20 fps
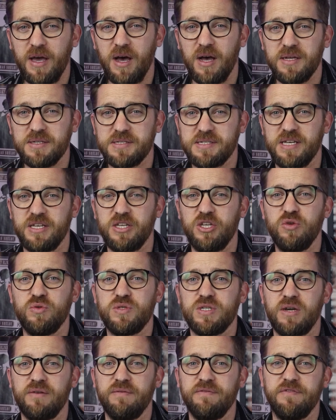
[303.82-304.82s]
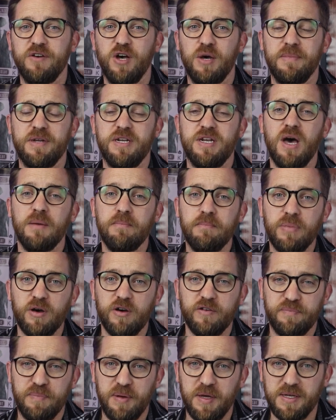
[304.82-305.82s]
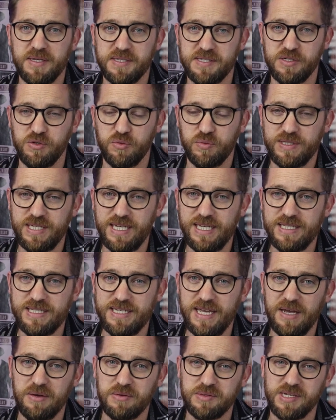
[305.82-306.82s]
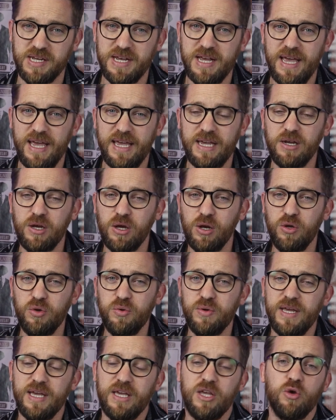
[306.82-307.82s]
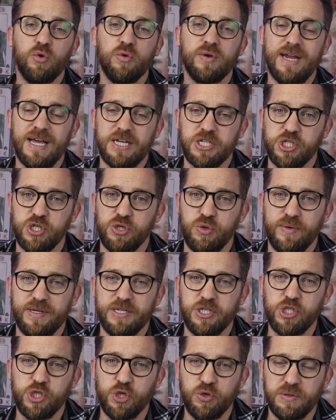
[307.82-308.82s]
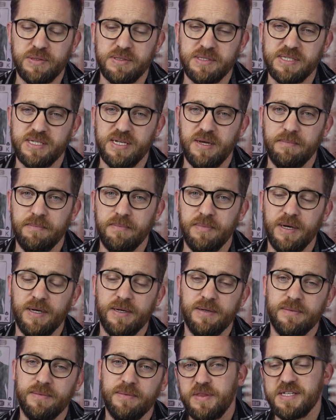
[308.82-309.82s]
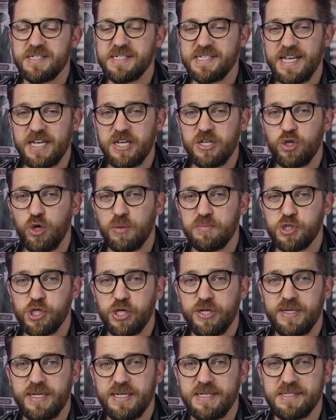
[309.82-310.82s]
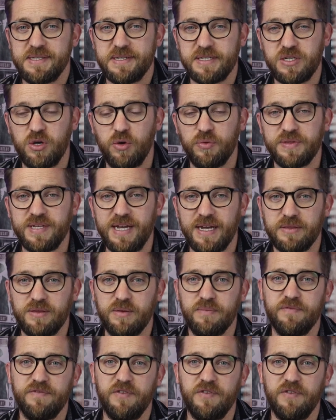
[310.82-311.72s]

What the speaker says: asking you to confirm a number of personal details, including your national insurance number. The second option is to contact them